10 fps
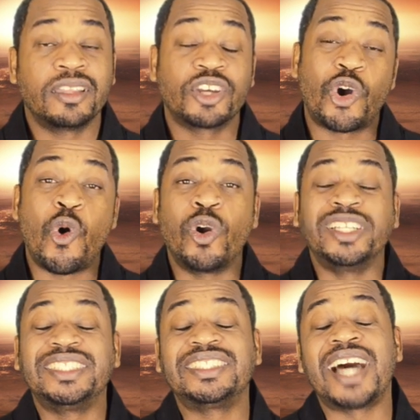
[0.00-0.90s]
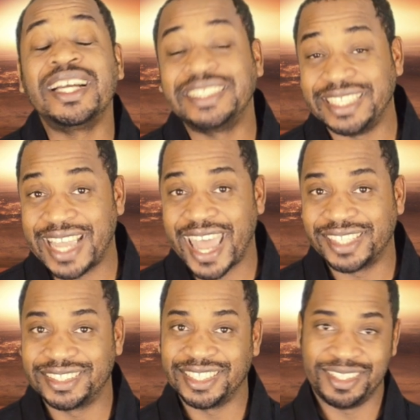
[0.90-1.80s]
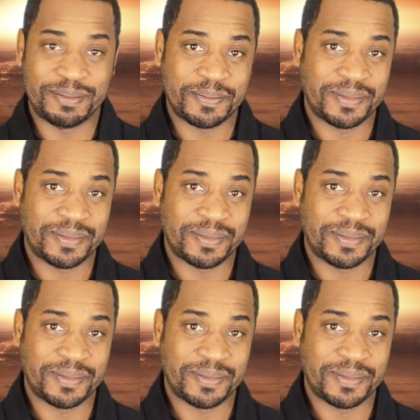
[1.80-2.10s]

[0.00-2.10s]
The Coruscanti accent.